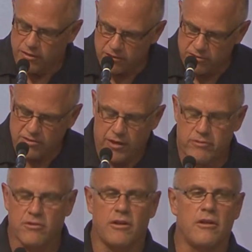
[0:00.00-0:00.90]
this is how
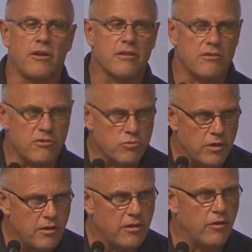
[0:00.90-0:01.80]
it's going to look. This is
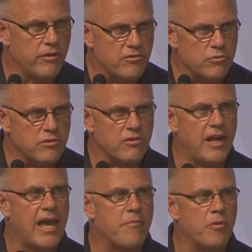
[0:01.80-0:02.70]
what this is what's going
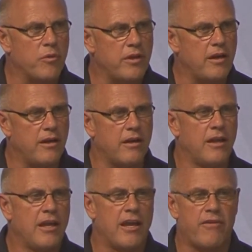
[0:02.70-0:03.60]
to happen with it. And
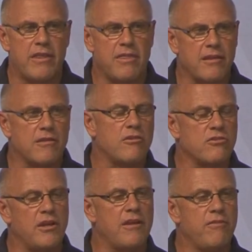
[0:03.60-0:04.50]
if I think that
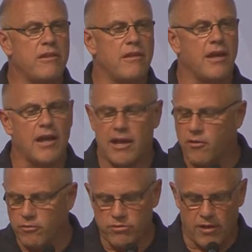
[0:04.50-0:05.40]
there's an iffy thing, I
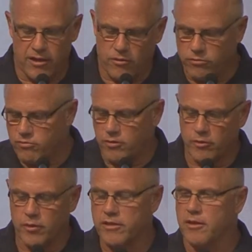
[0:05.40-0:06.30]
go
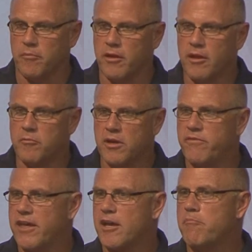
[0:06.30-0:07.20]
through it with them. But
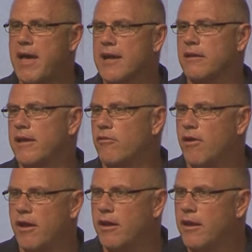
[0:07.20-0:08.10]
if they come back later
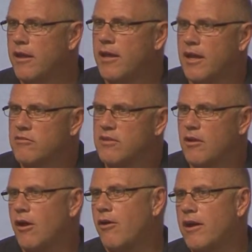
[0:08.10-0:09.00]
on and
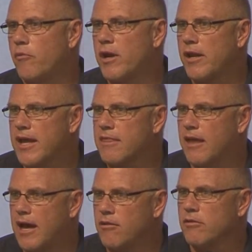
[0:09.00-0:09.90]
say, "Oh, I don't want to like
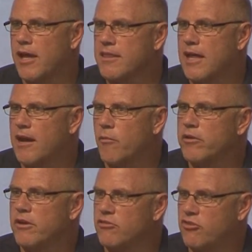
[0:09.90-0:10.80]
that. I don't like that. I
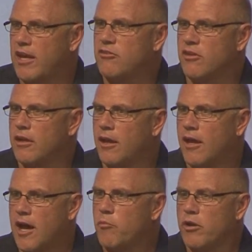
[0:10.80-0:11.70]
want you to change it,"
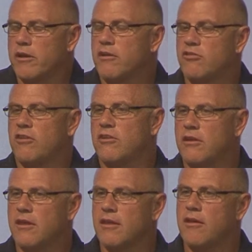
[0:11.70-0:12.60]
I'm willing to change
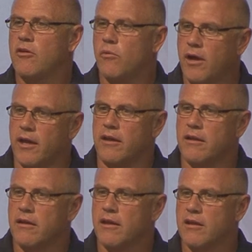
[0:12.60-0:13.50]
anything that you want,
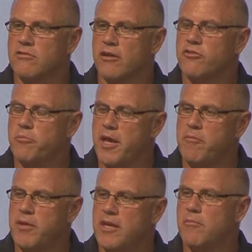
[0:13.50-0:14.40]
as long as you
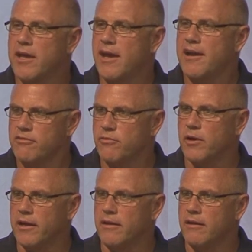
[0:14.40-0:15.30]
pay me and my guys
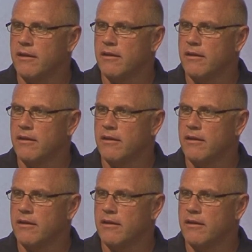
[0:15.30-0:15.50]
for it